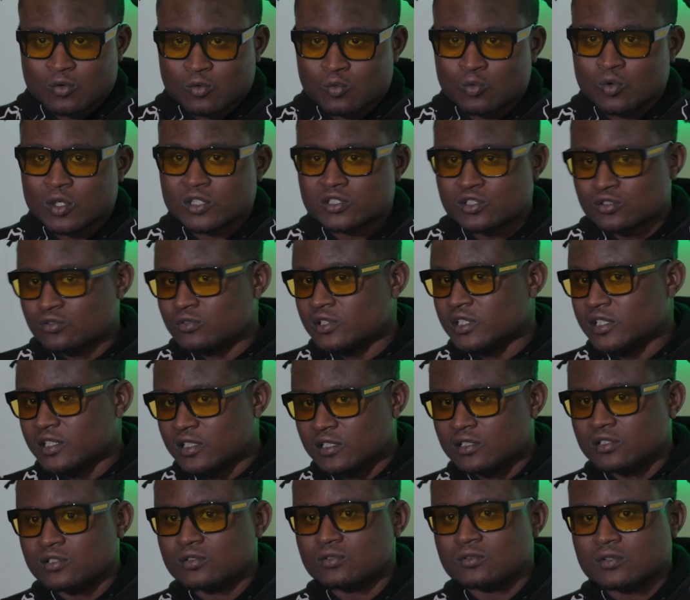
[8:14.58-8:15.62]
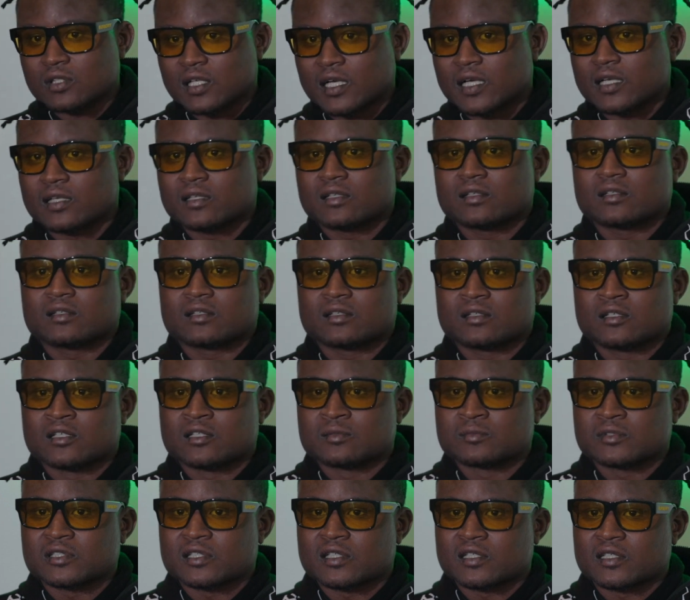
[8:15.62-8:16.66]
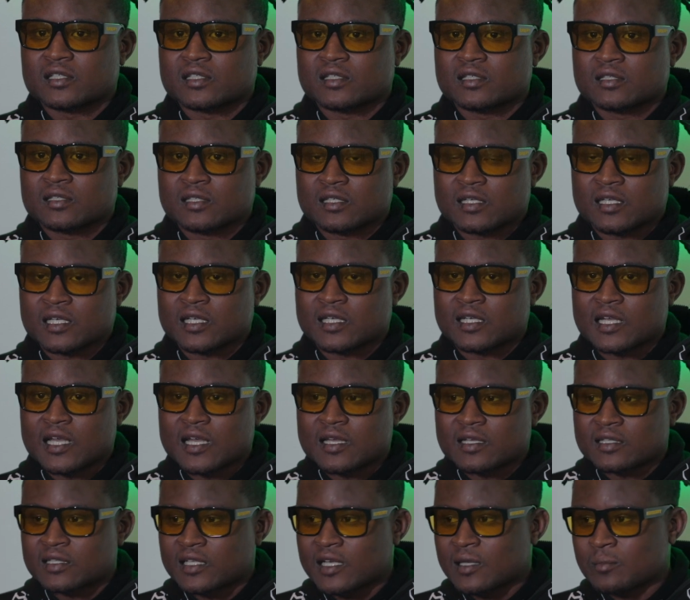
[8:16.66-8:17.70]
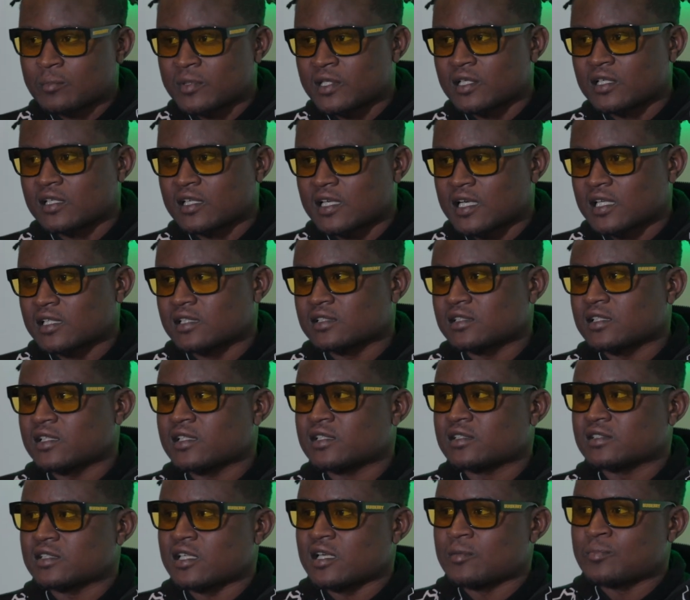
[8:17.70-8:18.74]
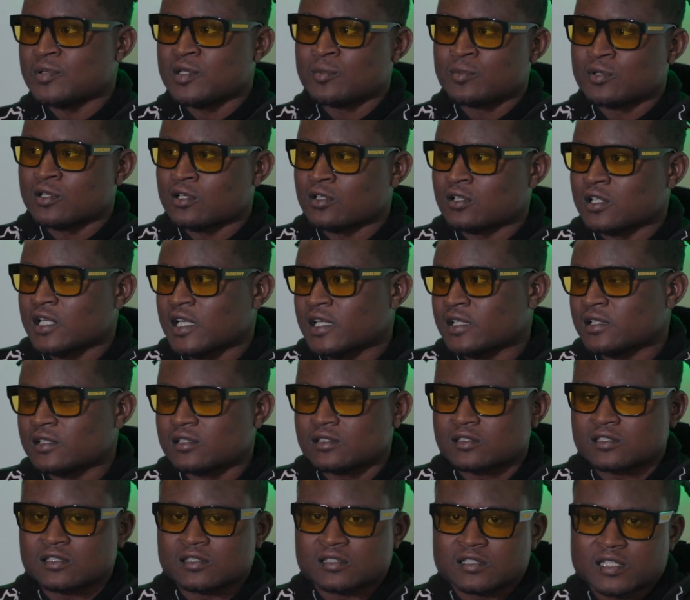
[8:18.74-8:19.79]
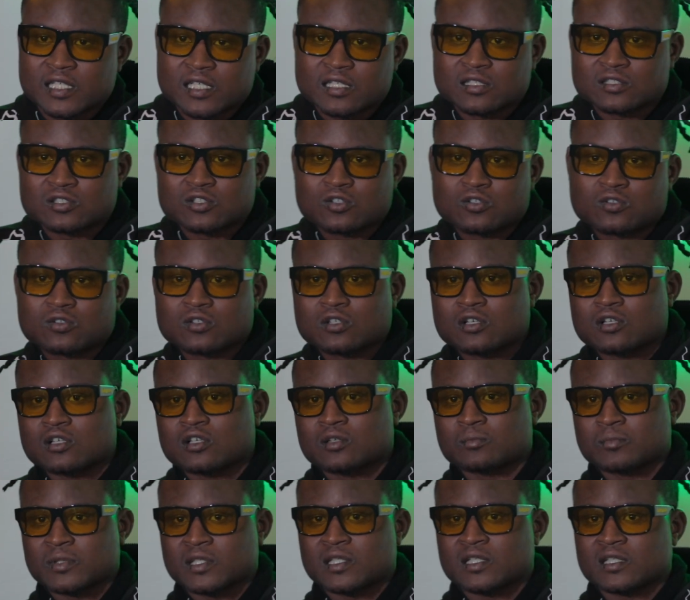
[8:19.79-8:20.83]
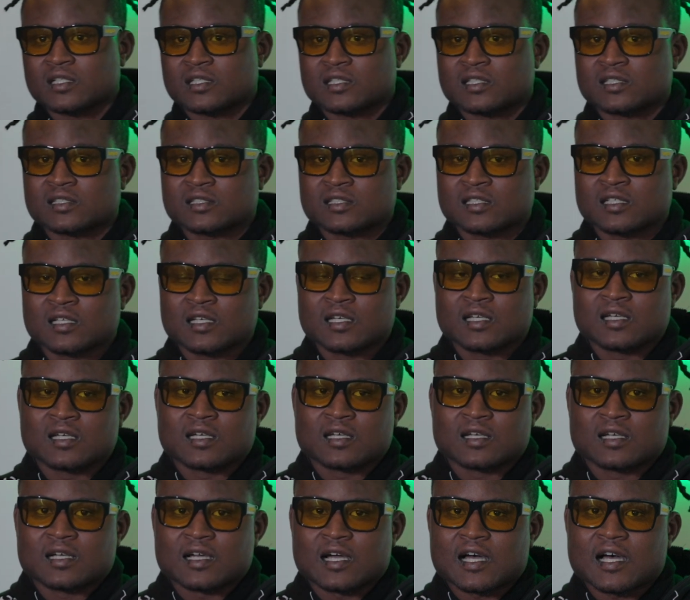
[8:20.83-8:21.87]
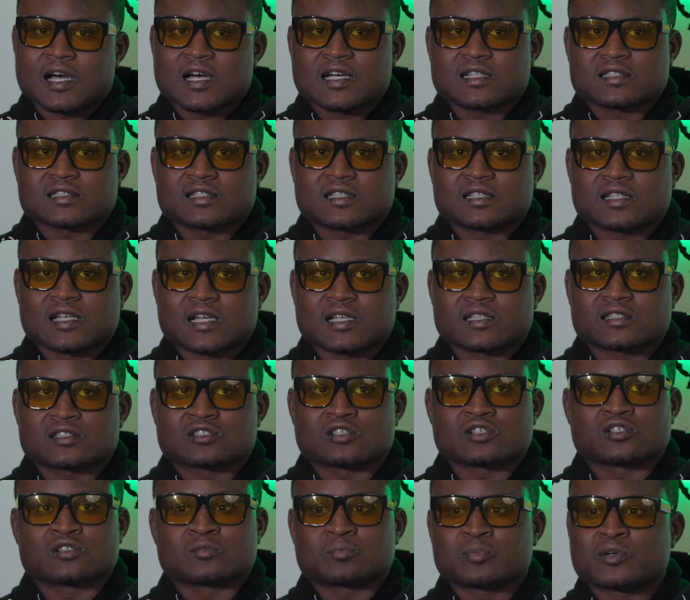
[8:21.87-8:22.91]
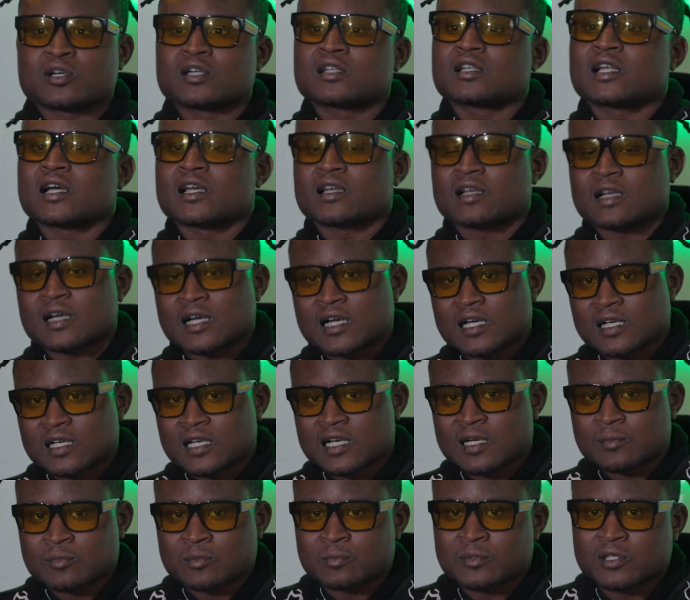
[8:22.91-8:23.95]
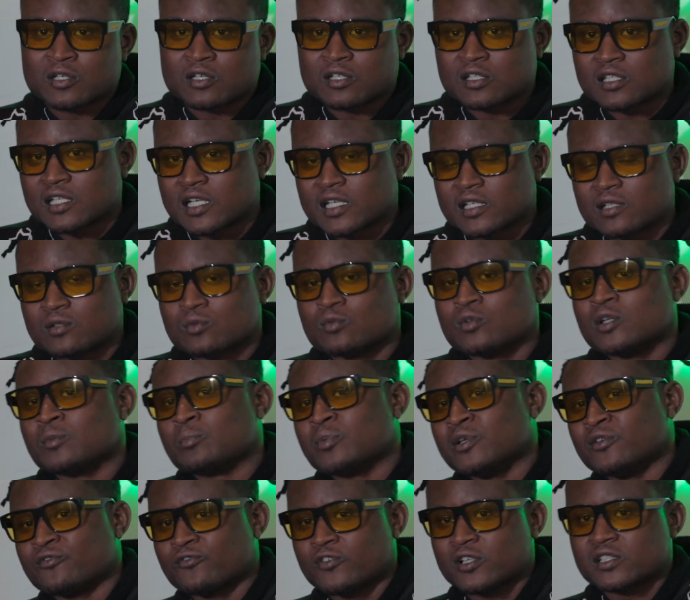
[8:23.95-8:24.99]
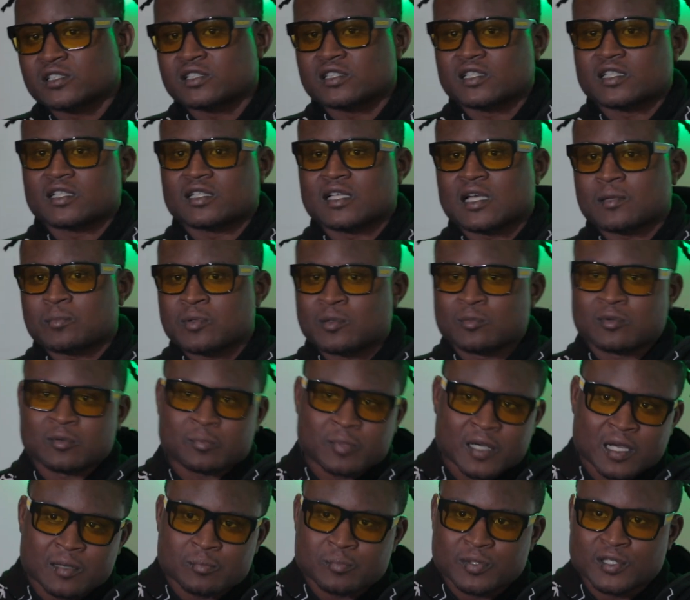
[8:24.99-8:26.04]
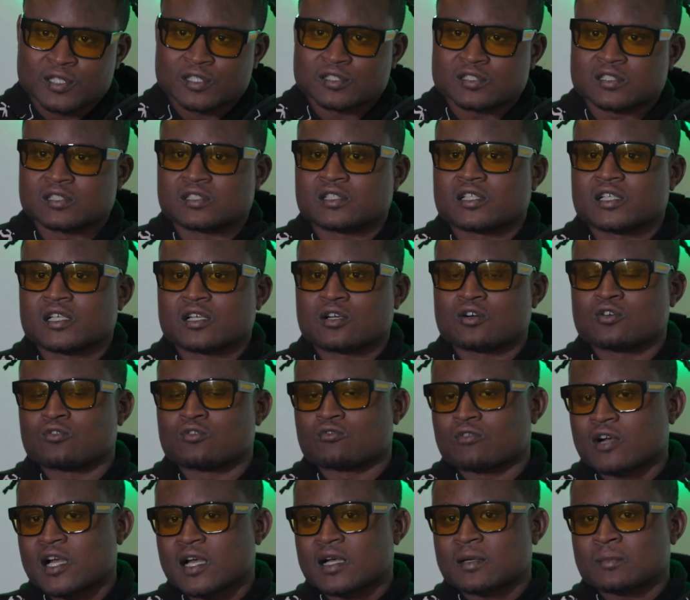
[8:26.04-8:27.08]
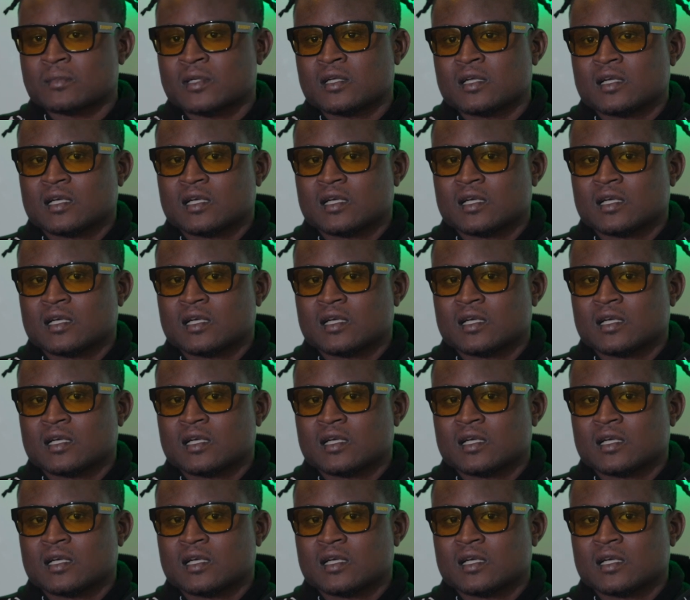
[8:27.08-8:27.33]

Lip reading: what you need to do, like, you know what I'm saying? And that be a lot of things that people don't like to take a toll on, because I say like certain part, like I compliment on like what B Fresh said, like people pop pills and then go rap.